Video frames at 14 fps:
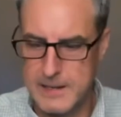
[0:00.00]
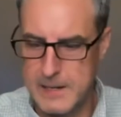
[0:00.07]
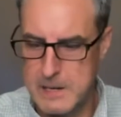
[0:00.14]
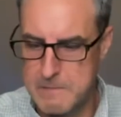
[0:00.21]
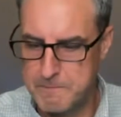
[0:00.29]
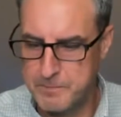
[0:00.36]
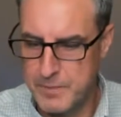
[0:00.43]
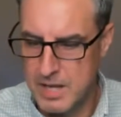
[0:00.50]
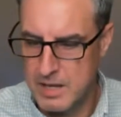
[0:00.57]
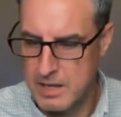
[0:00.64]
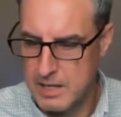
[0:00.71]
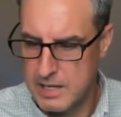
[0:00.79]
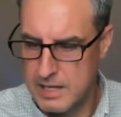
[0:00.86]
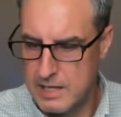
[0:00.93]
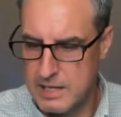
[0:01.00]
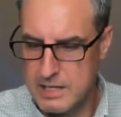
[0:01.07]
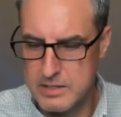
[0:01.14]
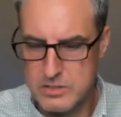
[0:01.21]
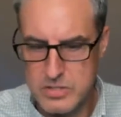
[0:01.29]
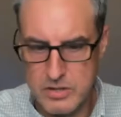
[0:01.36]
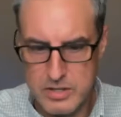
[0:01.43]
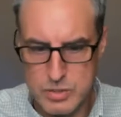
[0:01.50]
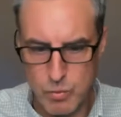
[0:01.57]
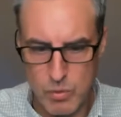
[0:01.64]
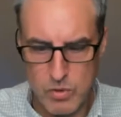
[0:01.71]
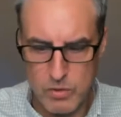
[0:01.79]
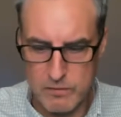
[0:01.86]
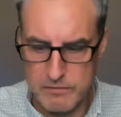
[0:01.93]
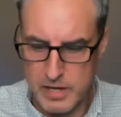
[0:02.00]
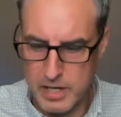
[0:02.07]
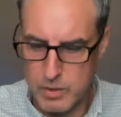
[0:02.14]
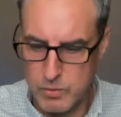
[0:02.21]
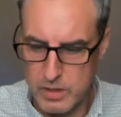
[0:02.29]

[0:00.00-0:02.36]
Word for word: Um, into this world very